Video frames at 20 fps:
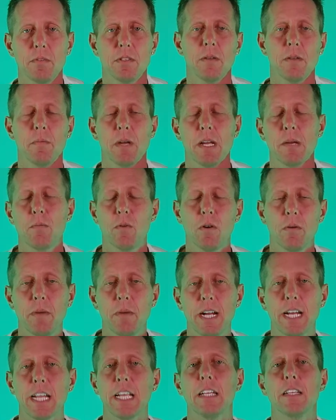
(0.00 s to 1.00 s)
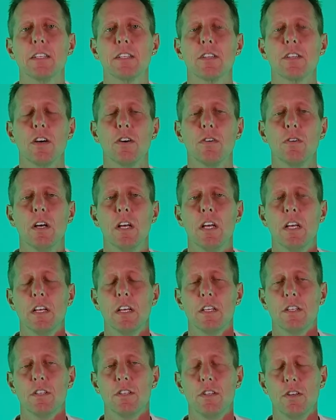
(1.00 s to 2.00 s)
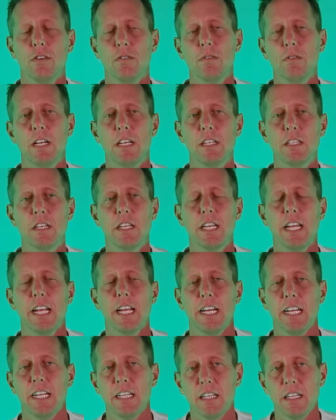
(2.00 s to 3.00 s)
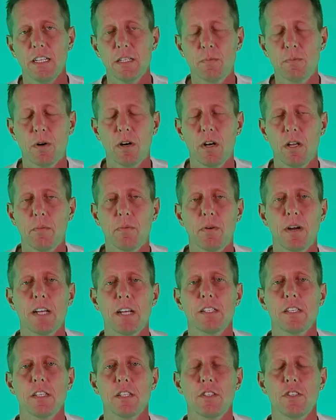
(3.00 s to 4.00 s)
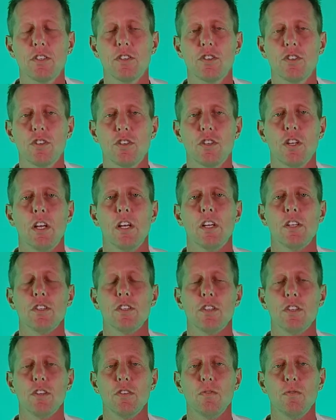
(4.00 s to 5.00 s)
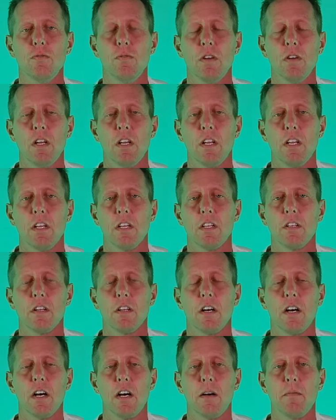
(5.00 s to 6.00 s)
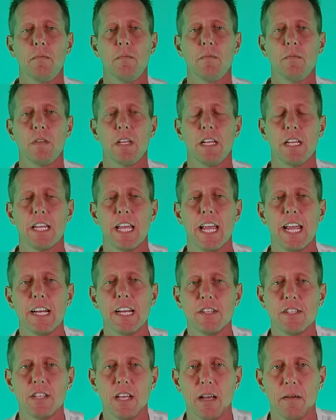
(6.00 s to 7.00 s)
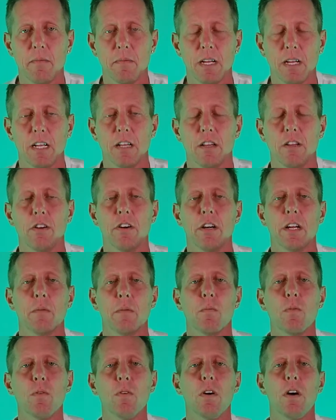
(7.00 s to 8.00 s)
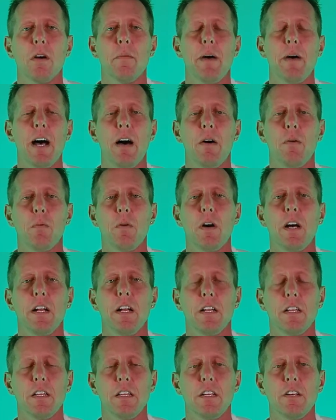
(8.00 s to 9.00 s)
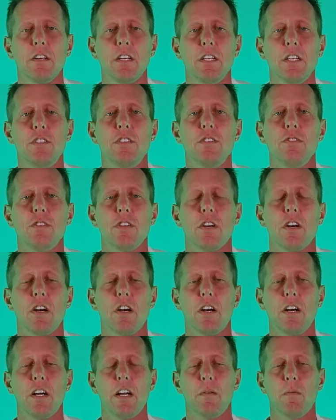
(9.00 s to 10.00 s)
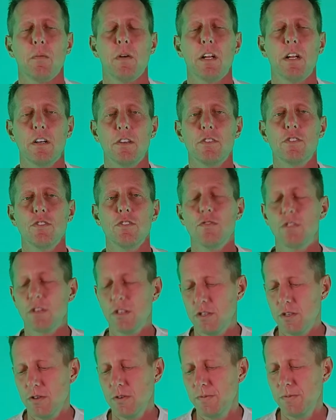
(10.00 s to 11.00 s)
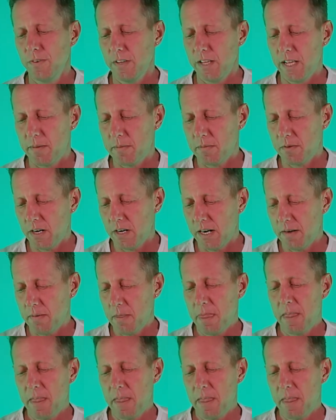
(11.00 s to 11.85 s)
and make more money. So don't hesitate in this part of the process to engage them in learning more about what their issues are and what else you could do for them, right?